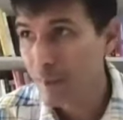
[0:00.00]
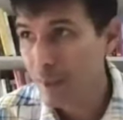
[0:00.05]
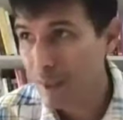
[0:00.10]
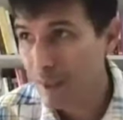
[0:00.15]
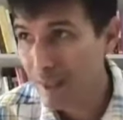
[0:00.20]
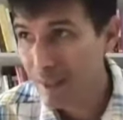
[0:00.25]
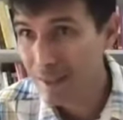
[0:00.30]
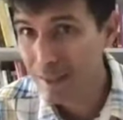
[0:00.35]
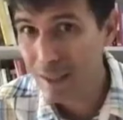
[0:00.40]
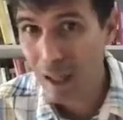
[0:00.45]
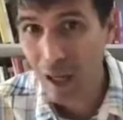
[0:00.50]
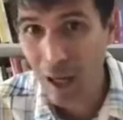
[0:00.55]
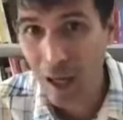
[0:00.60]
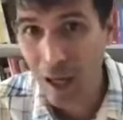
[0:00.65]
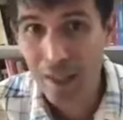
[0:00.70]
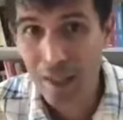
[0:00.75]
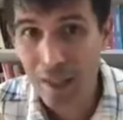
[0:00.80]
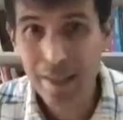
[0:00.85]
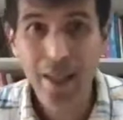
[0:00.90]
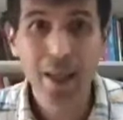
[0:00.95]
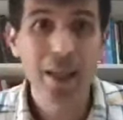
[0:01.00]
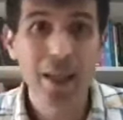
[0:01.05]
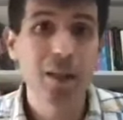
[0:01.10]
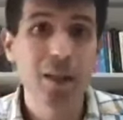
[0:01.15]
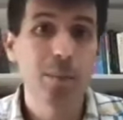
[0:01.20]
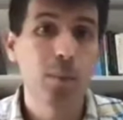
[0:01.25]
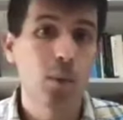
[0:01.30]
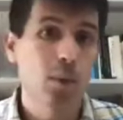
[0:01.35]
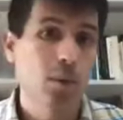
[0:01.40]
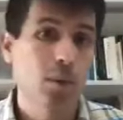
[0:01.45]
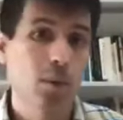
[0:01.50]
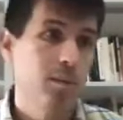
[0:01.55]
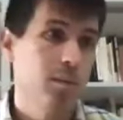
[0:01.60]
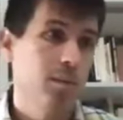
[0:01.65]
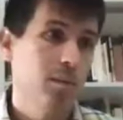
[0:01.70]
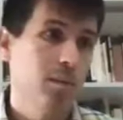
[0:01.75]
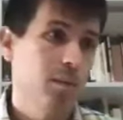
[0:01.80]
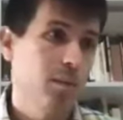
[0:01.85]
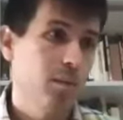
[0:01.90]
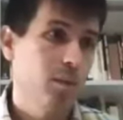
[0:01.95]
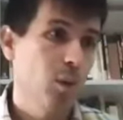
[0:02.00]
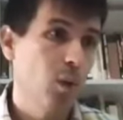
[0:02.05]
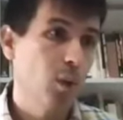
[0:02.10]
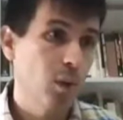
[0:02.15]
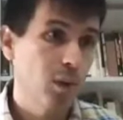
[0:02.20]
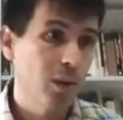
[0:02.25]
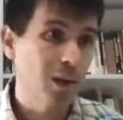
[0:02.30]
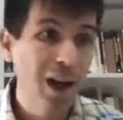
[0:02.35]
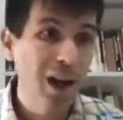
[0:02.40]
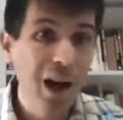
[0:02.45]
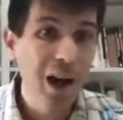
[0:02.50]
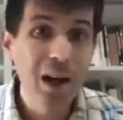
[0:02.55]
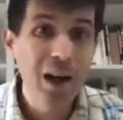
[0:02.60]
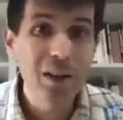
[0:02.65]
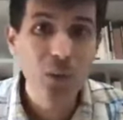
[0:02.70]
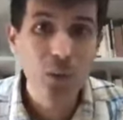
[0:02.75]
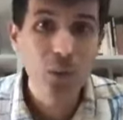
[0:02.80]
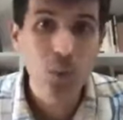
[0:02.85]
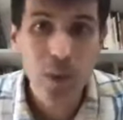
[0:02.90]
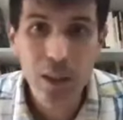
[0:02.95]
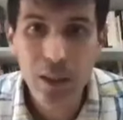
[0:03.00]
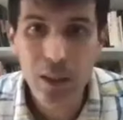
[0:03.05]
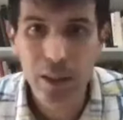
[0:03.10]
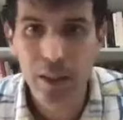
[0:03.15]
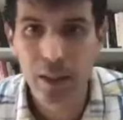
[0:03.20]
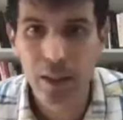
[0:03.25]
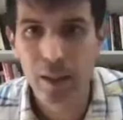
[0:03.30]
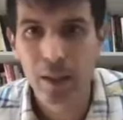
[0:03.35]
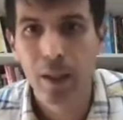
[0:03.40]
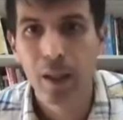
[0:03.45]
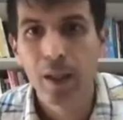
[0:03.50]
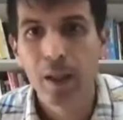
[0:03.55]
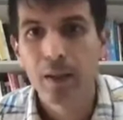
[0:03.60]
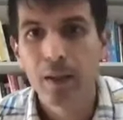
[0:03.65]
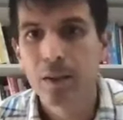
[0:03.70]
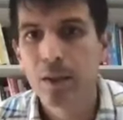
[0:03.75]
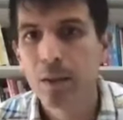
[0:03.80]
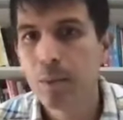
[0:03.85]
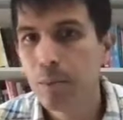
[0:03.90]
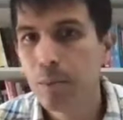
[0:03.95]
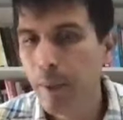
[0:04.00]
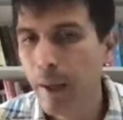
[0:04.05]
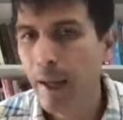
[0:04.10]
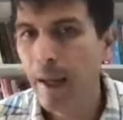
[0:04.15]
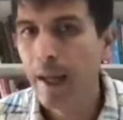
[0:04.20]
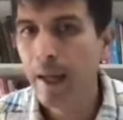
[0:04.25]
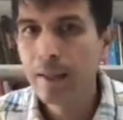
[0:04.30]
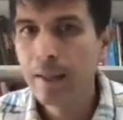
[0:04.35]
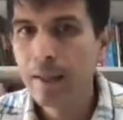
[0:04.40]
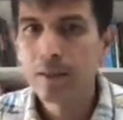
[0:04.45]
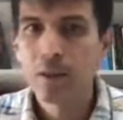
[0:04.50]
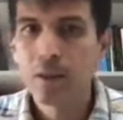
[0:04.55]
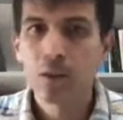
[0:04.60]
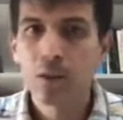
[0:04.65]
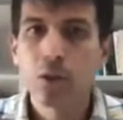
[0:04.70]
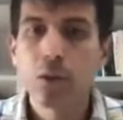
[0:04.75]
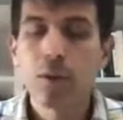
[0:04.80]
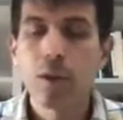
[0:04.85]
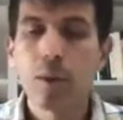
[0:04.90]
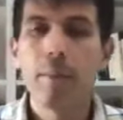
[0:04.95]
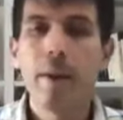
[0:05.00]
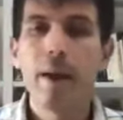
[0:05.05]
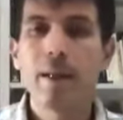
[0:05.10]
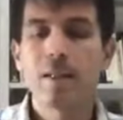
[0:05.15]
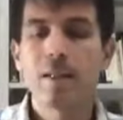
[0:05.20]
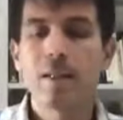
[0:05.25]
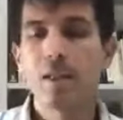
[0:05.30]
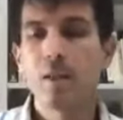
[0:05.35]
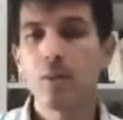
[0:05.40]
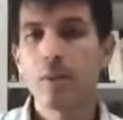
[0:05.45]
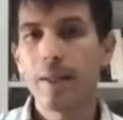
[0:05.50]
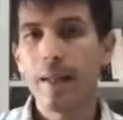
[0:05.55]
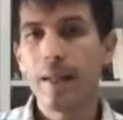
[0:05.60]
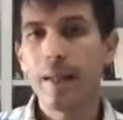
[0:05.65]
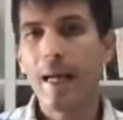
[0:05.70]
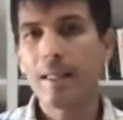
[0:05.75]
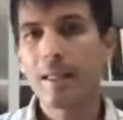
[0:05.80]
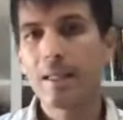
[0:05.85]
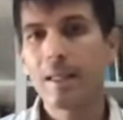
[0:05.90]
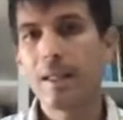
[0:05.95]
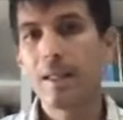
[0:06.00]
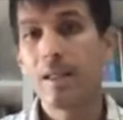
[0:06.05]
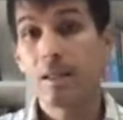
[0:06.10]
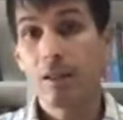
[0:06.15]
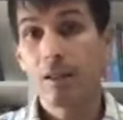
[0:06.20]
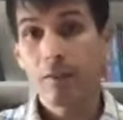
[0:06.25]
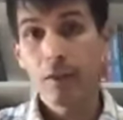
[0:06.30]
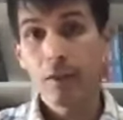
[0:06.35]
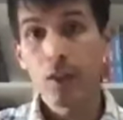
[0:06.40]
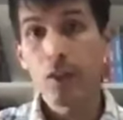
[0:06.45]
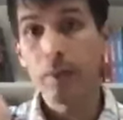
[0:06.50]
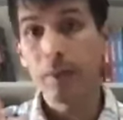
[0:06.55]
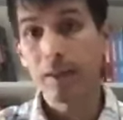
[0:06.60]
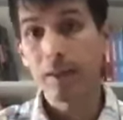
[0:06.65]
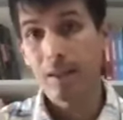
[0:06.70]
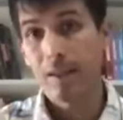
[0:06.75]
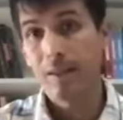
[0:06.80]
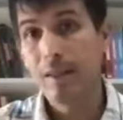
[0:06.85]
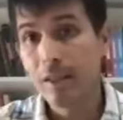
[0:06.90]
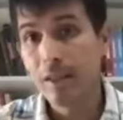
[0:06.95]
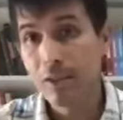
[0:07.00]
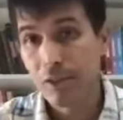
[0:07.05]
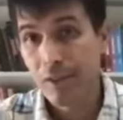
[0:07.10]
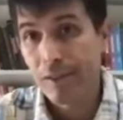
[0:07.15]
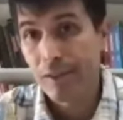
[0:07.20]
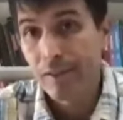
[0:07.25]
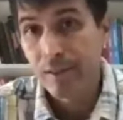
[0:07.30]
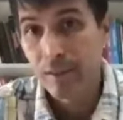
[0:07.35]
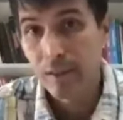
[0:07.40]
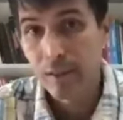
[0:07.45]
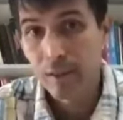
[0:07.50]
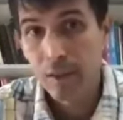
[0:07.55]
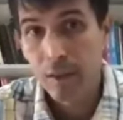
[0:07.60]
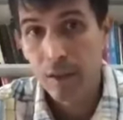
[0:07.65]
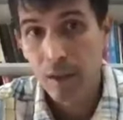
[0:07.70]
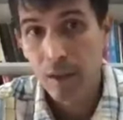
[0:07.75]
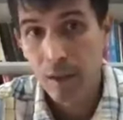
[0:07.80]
is unable or unwilling to bend to the messy realities of human conditions,